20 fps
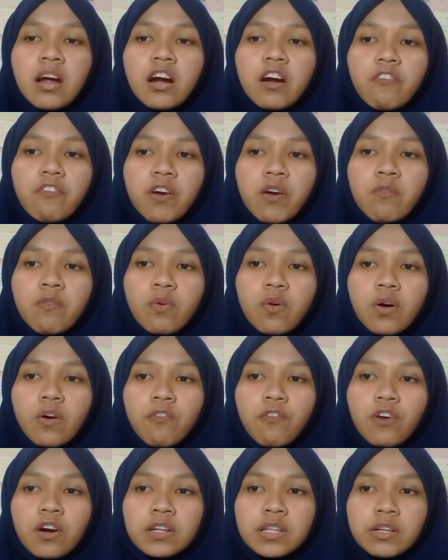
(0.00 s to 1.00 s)
a framework
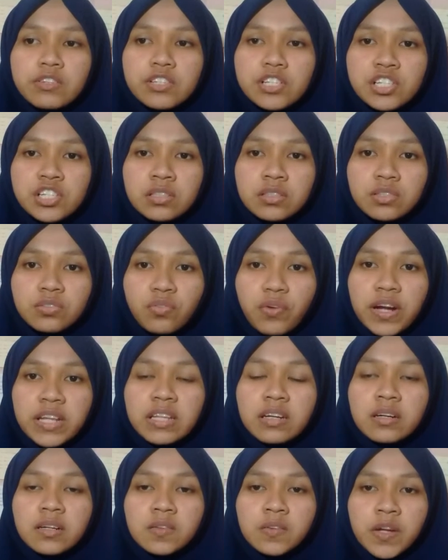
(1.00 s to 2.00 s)
for negotiating
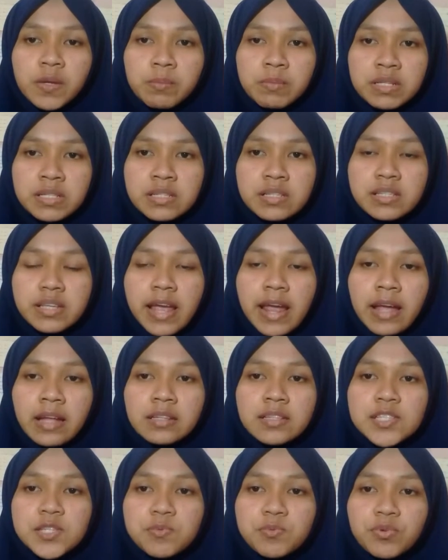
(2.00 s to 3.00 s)
trade agreements
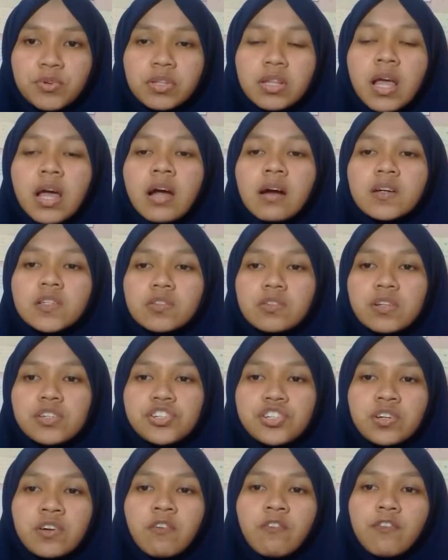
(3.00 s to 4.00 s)
and dispute
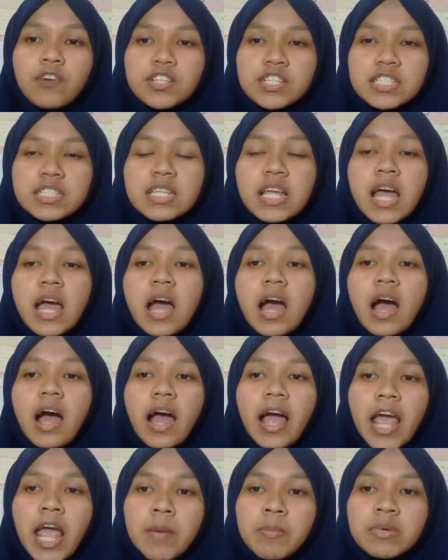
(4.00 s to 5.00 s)
resolution process
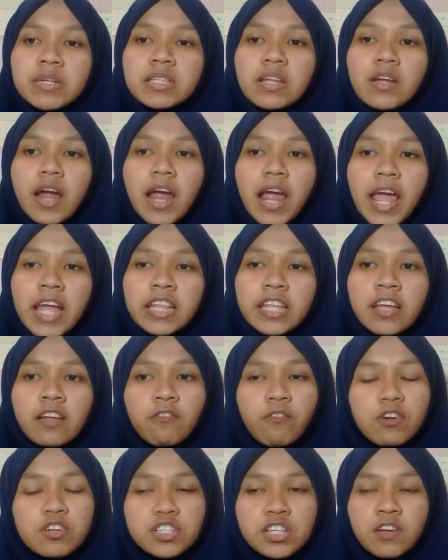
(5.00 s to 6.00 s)
aimed at
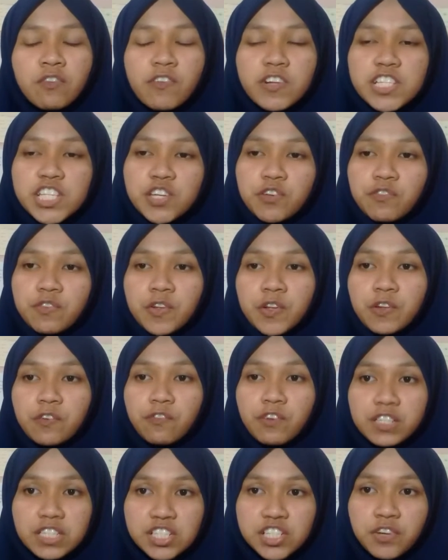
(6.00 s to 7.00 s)
enforcing
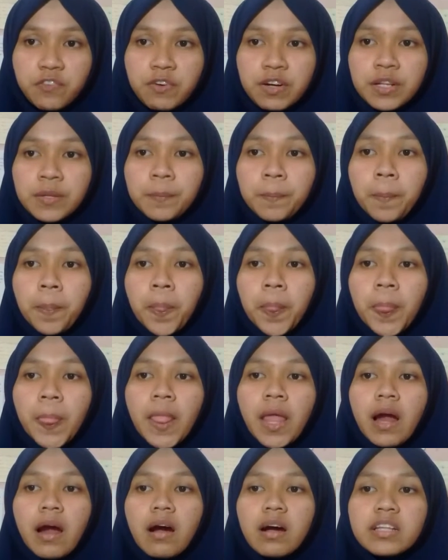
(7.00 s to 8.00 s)
participant
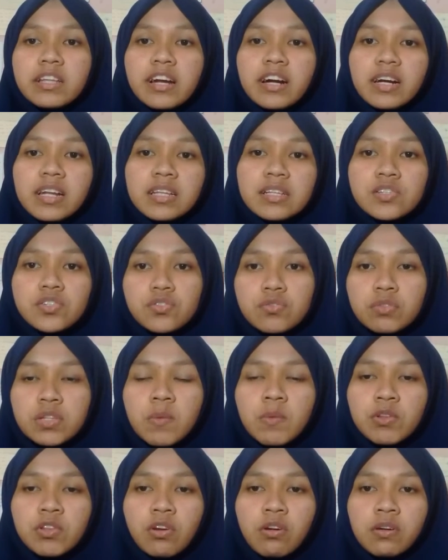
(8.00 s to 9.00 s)
adherence to the
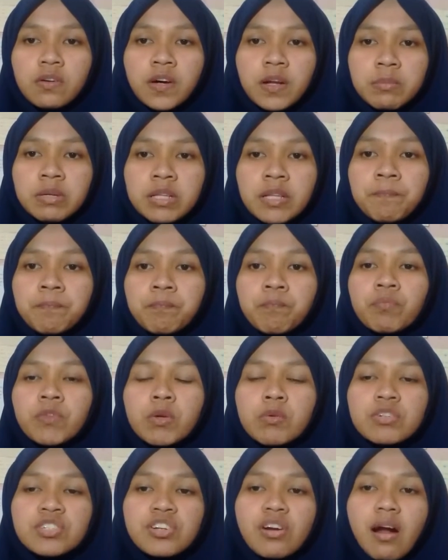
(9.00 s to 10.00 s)
WTO agreement,
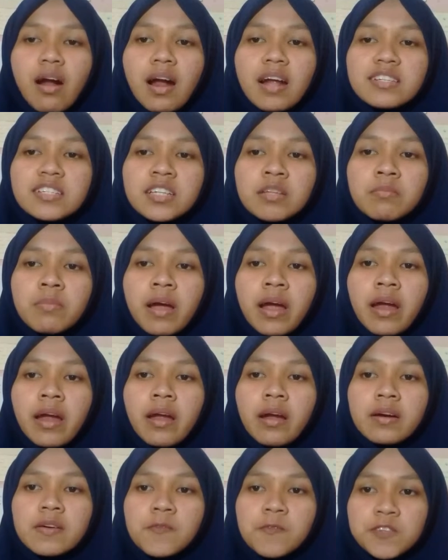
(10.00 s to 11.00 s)
which are signed
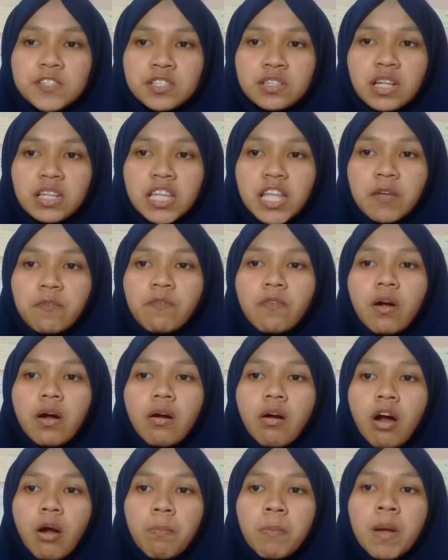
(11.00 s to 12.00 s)
by representatives
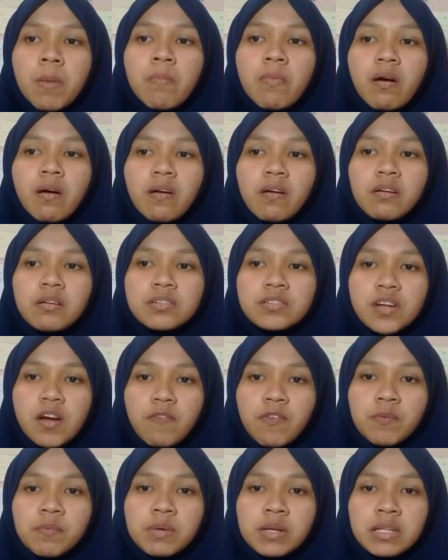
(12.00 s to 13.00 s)
of member
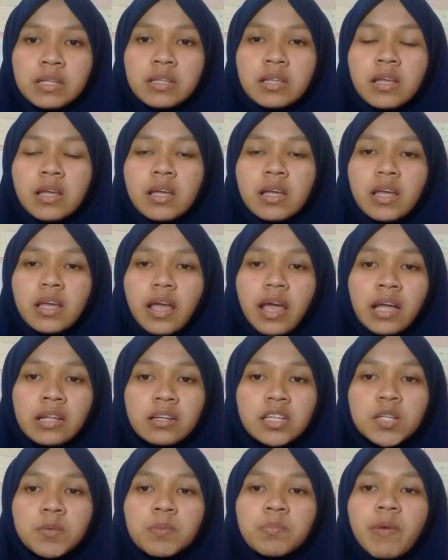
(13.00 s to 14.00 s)
government
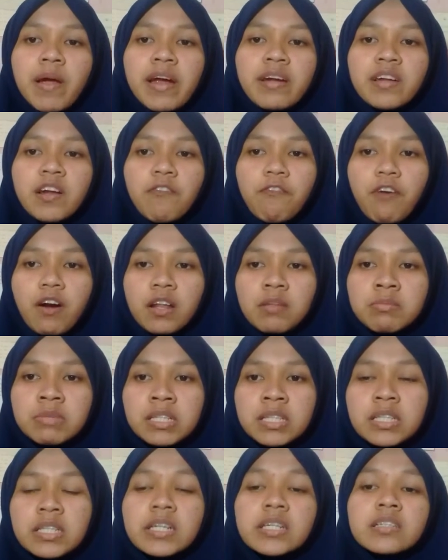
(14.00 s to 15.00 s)
and adopted by the
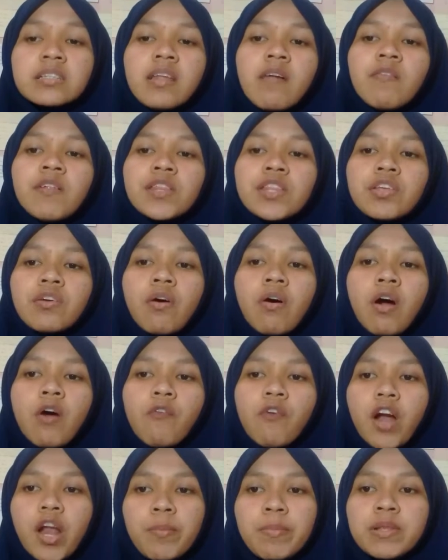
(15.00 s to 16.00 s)
parliament. The WTO
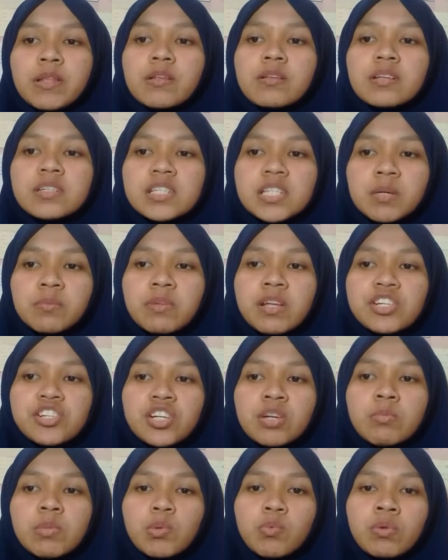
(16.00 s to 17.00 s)
prohibits
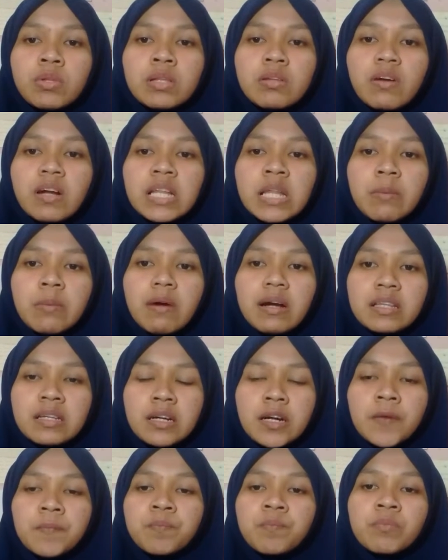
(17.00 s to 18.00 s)
discrimination between trading
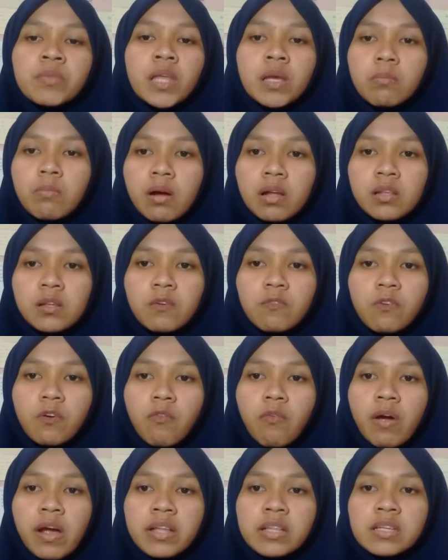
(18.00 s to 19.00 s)
partners, but
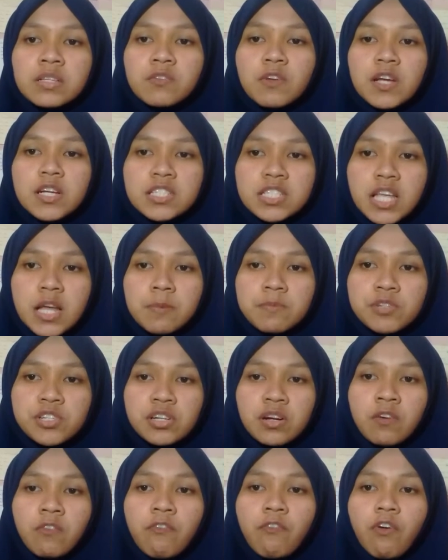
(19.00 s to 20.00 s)
provided
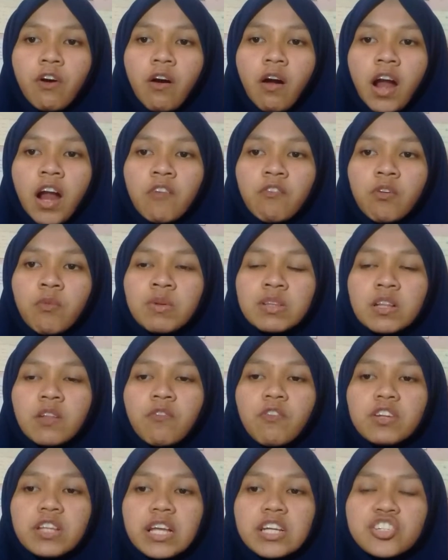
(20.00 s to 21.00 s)
exception for environmental
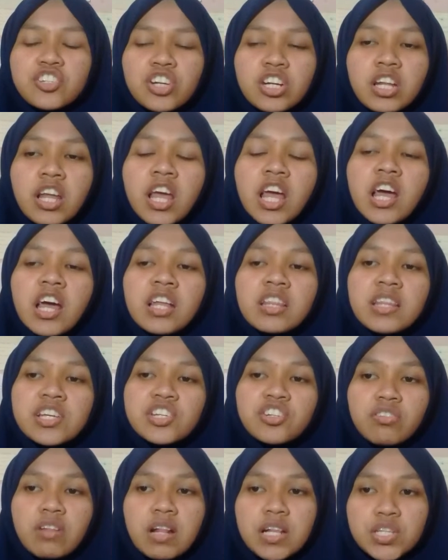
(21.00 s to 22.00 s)
protection,
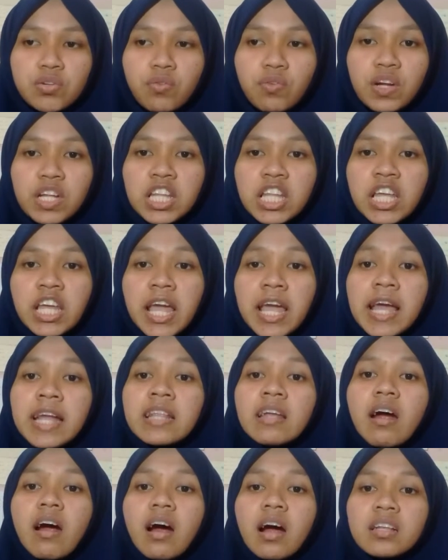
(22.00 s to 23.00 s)
national security,
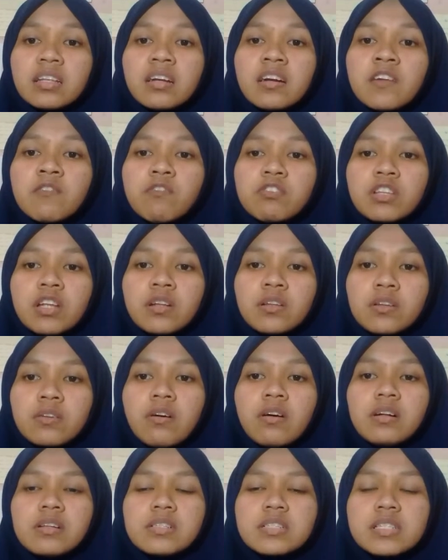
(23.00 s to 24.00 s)
and other important
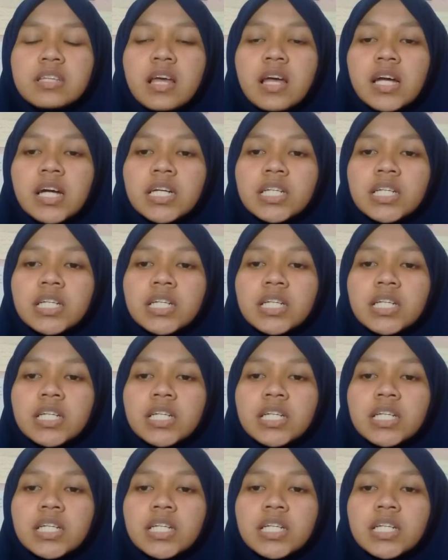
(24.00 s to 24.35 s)
goals.